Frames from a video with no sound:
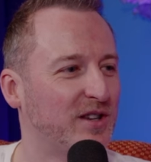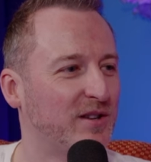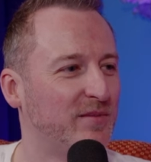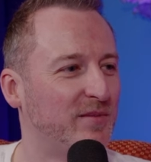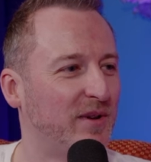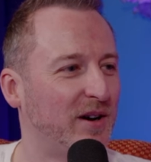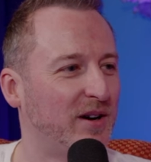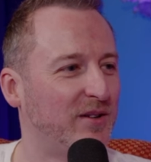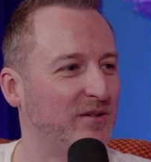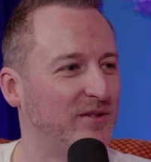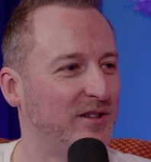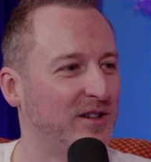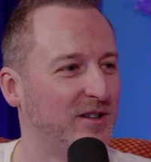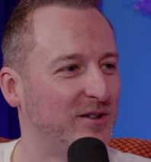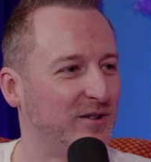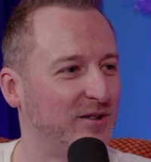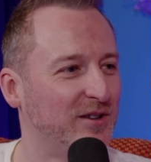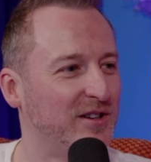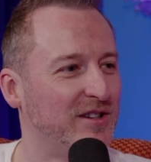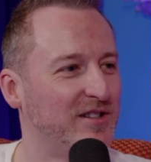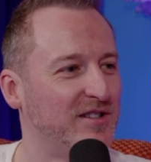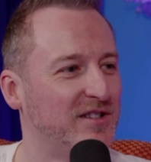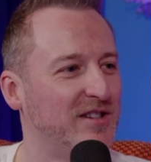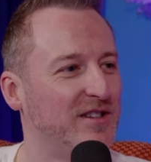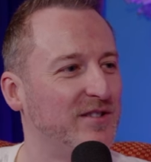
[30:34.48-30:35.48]
Capaldi doing
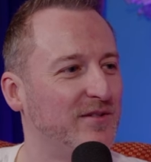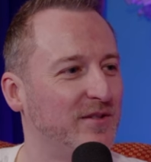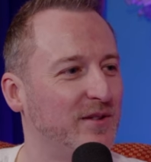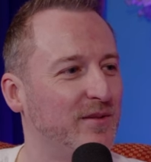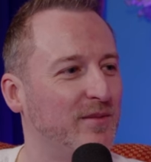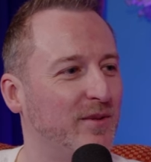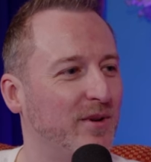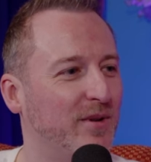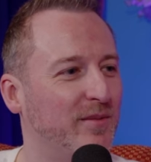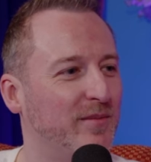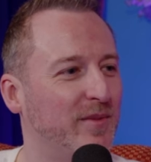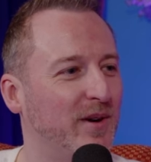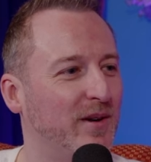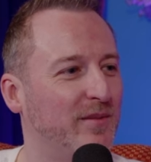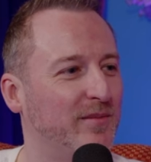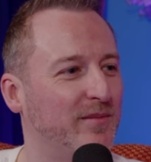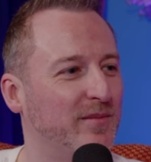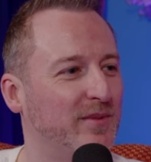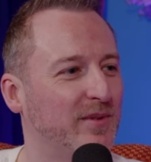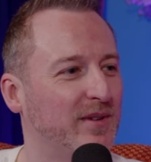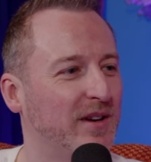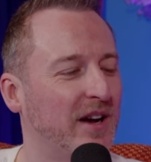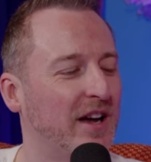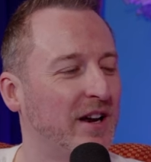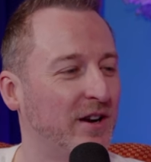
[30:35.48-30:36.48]
his T V warm up
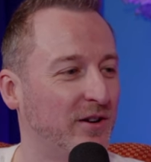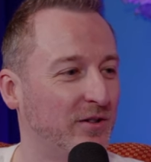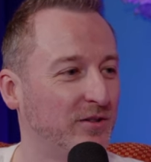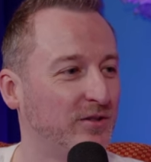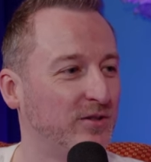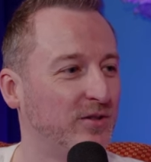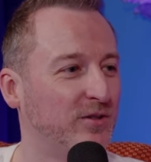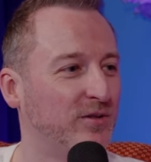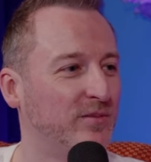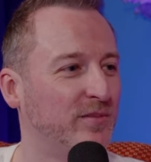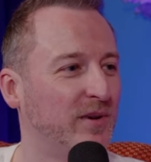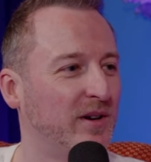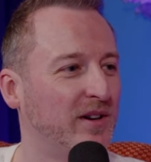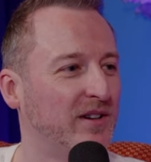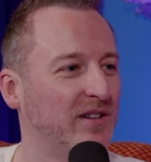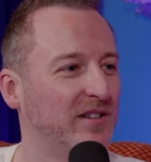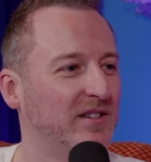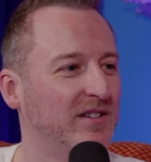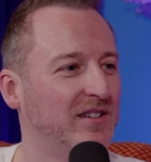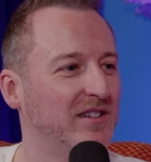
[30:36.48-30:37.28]
in October,